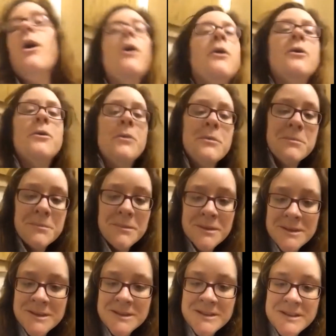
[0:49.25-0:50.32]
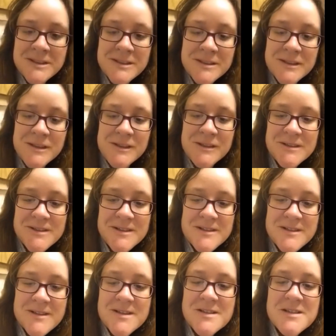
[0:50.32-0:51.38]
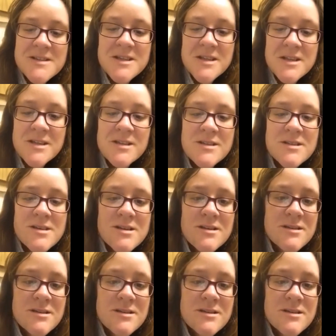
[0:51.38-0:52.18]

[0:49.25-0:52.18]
Oh my god, this is